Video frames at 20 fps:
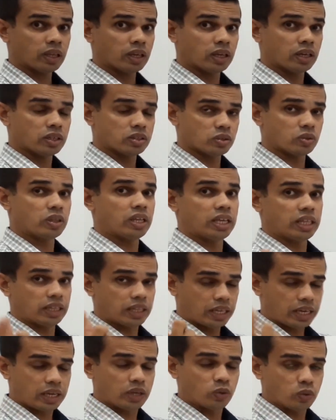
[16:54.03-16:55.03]
So
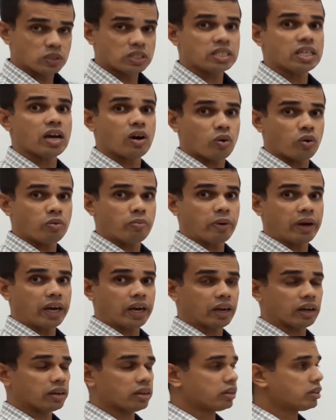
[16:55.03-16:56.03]
they use their own
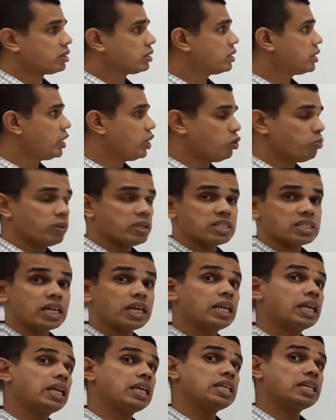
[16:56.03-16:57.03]
brain. Humans are
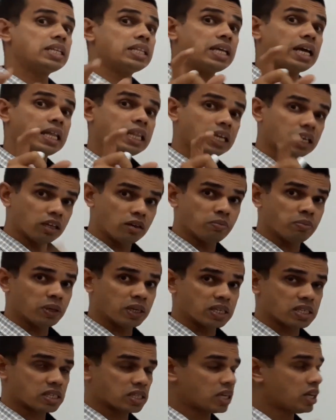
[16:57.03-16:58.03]
intelligent than the
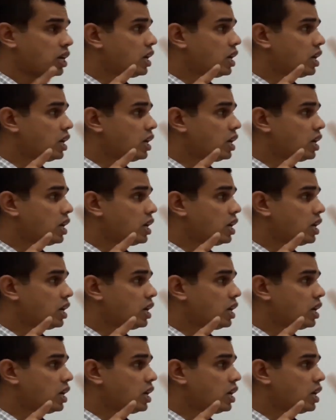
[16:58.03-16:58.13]
computers.